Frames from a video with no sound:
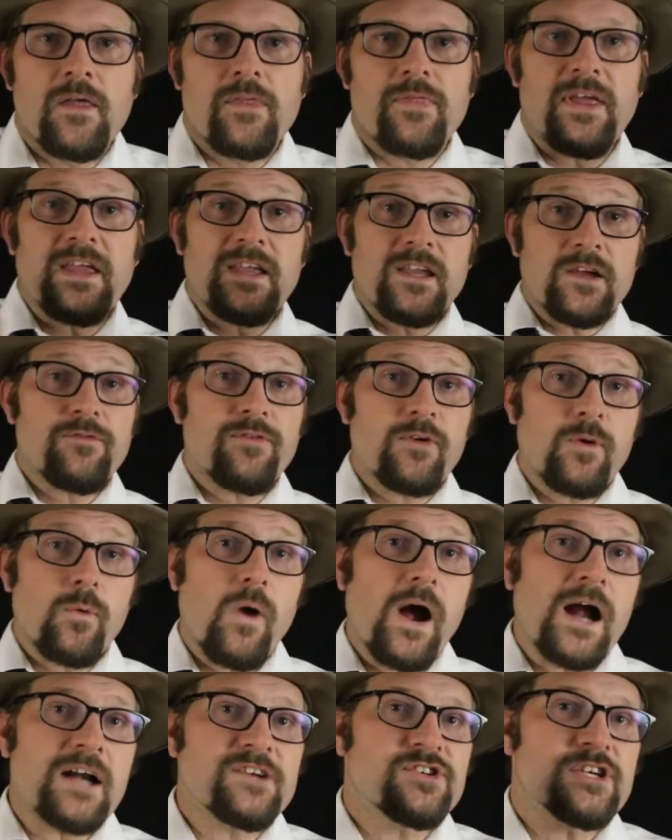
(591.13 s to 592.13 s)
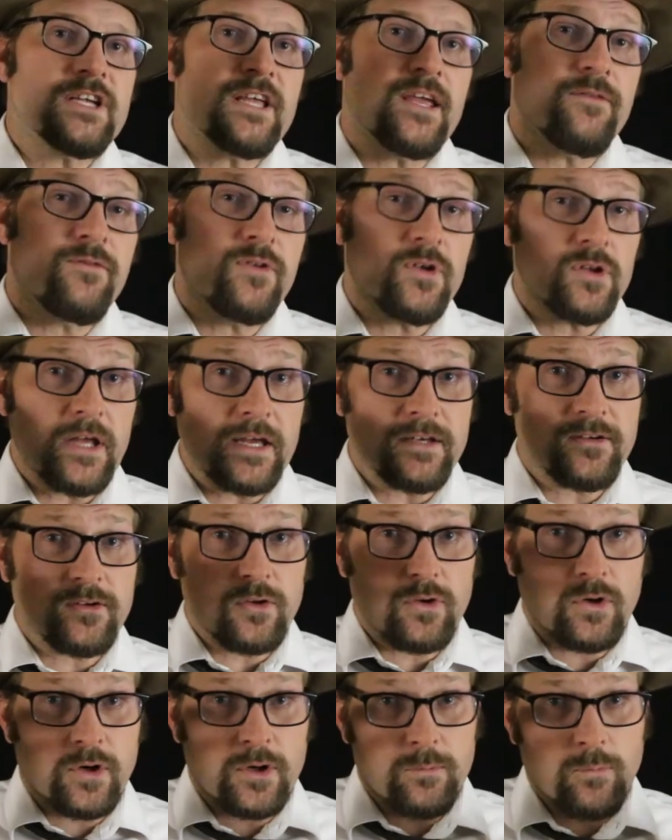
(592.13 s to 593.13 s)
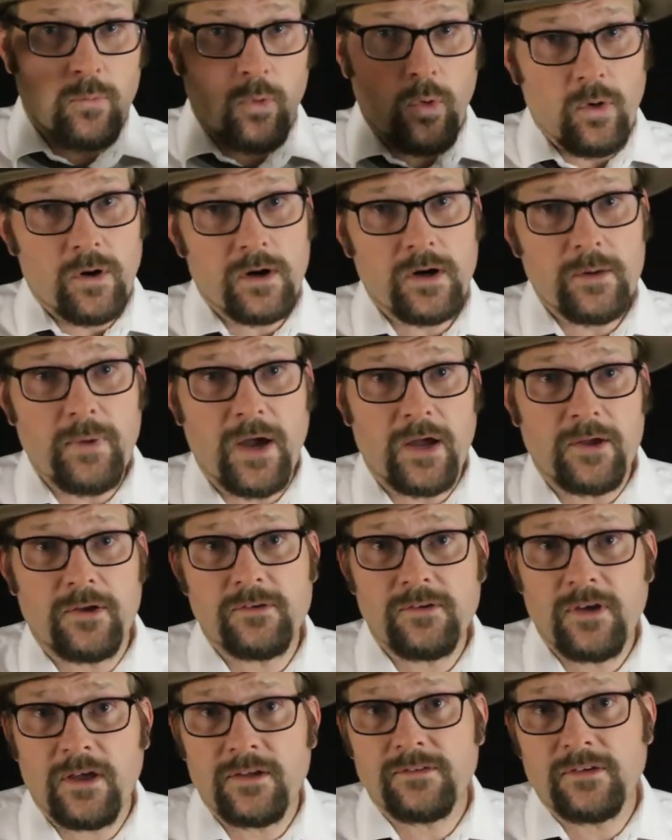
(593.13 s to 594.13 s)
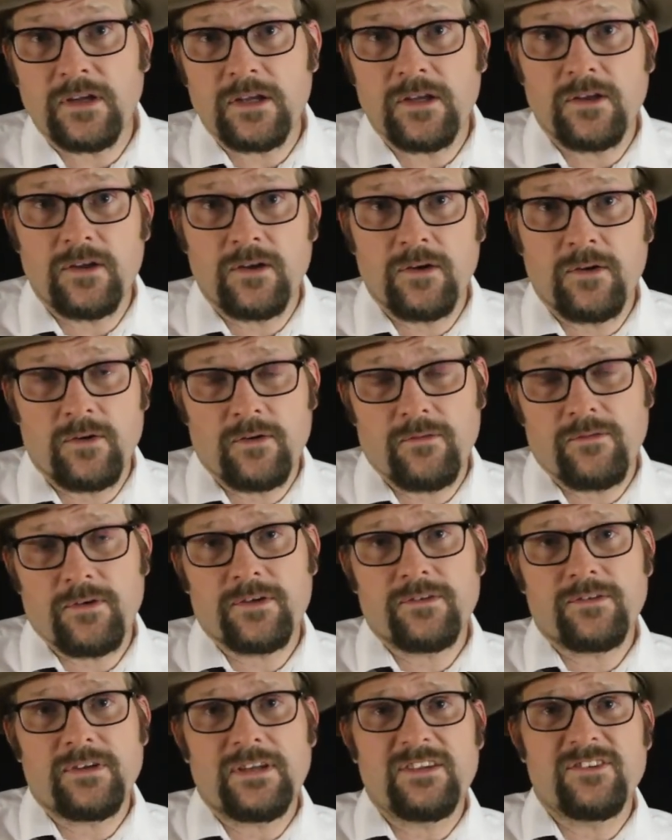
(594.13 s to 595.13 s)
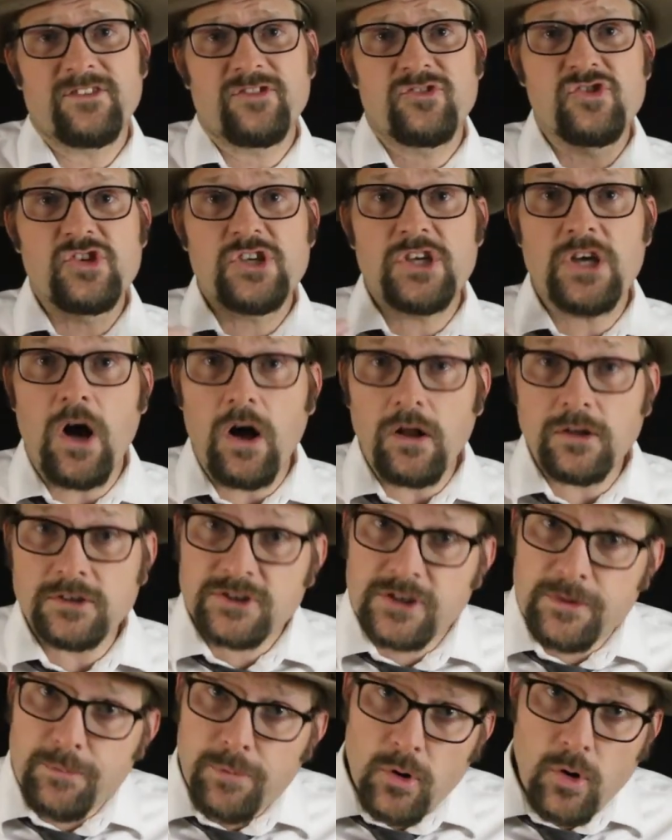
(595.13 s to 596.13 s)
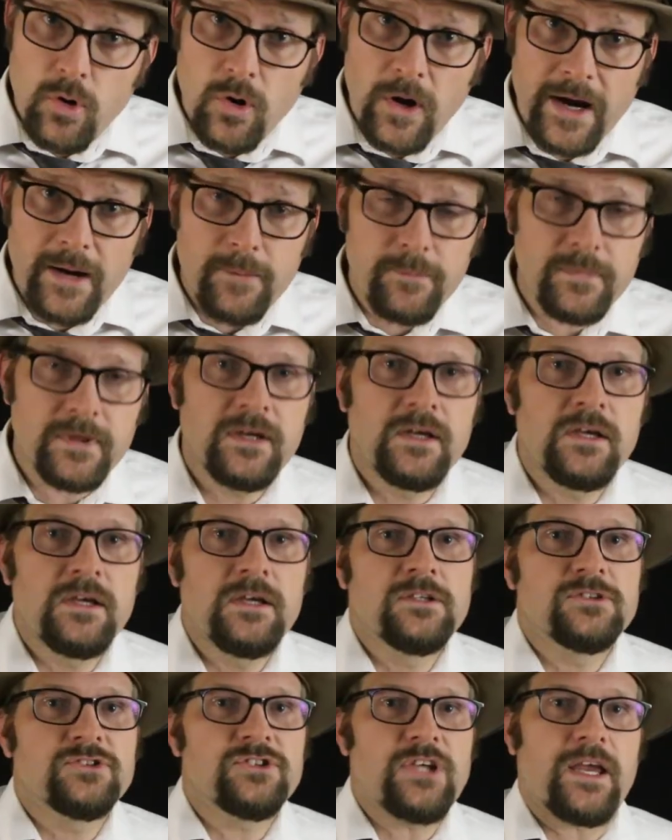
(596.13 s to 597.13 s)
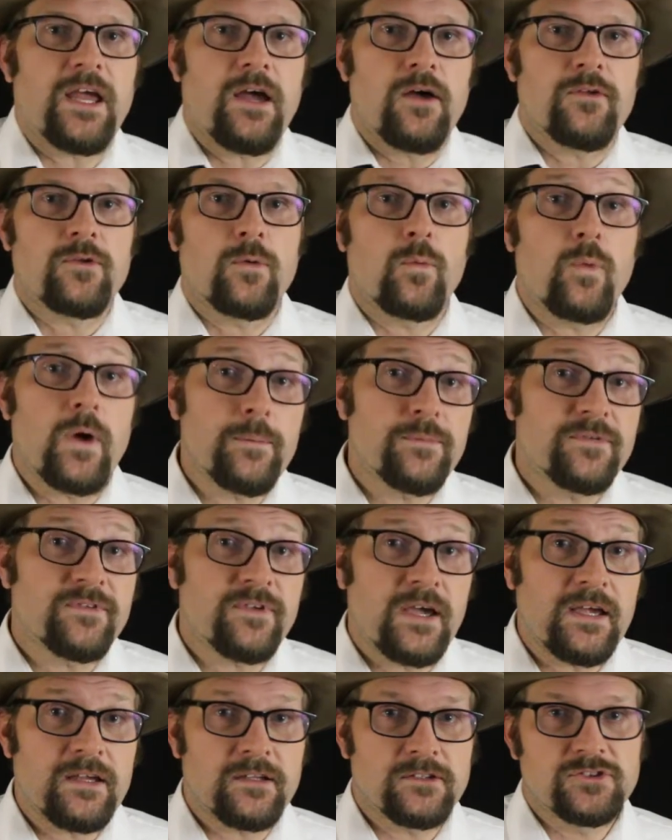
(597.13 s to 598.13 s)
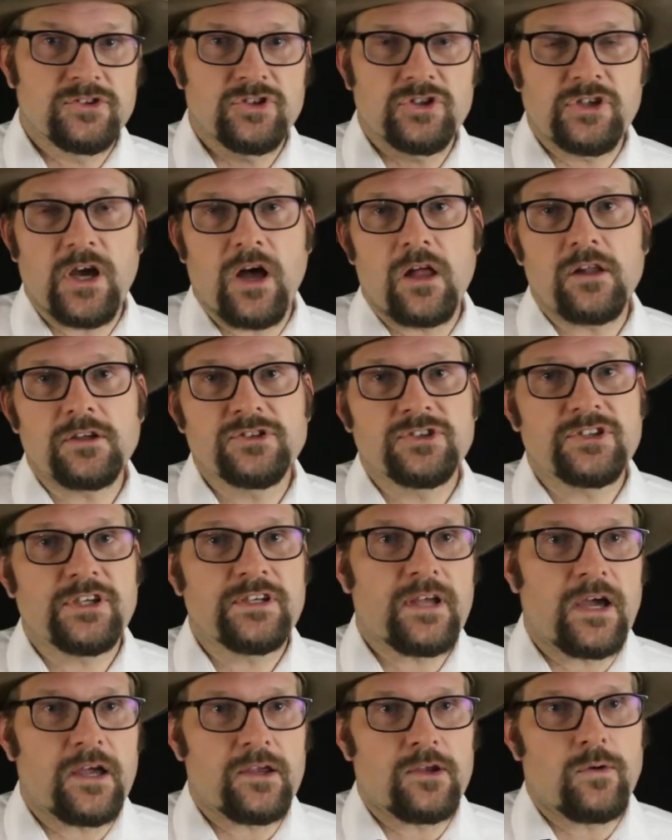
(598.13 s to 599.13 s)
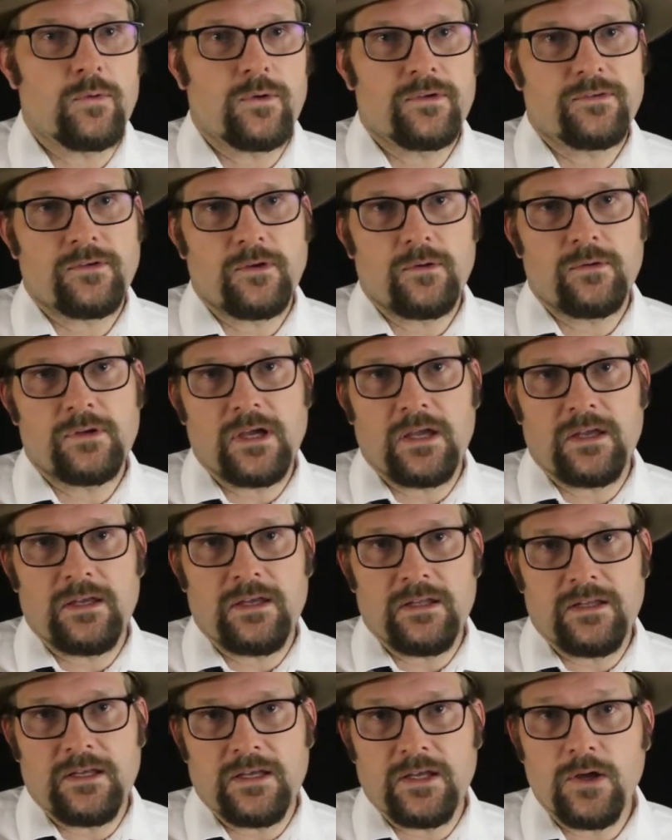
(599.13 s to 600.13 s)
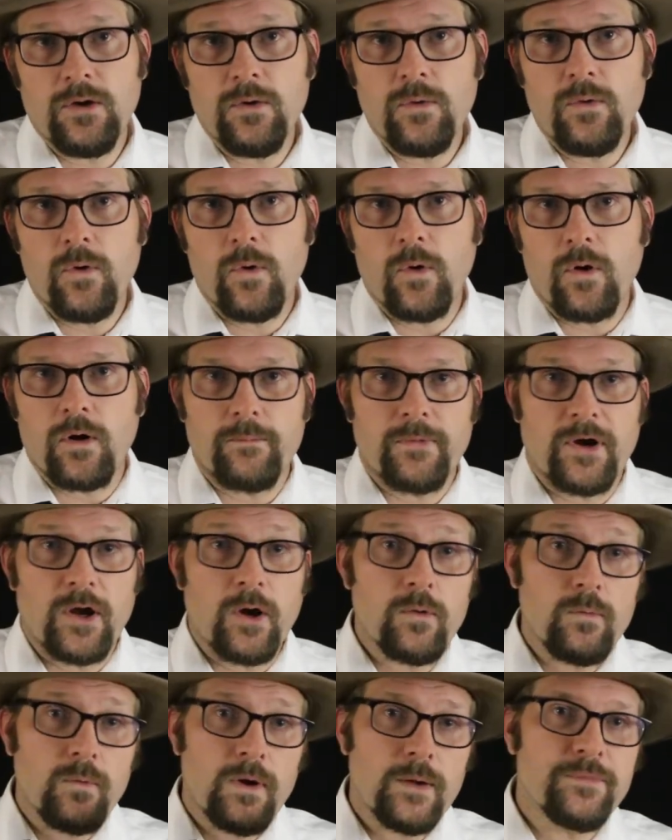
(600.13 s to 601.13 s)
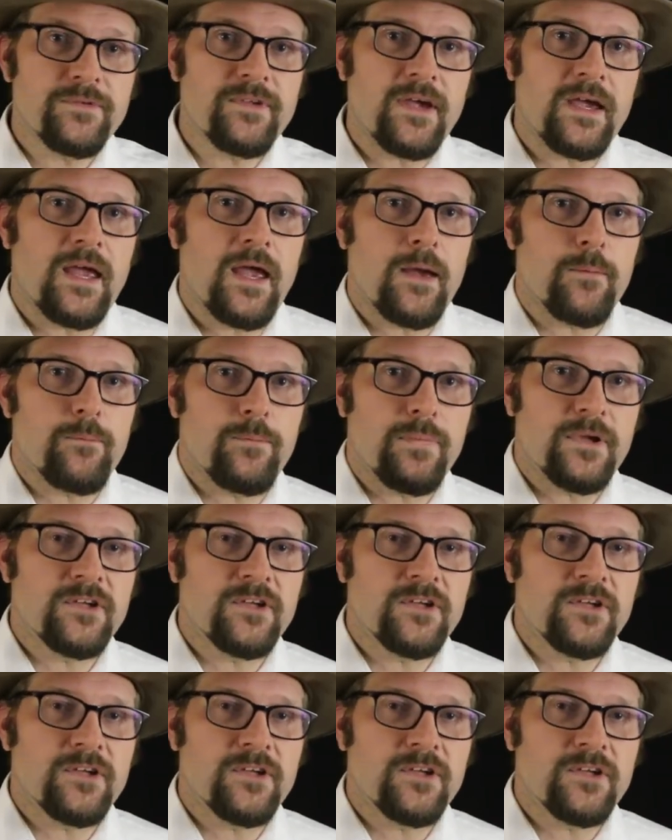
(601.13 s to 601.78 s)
Thank you for watching. If you'd like to learn more about Utah State University's geology program, check out the website geology.usu.edu or my own website at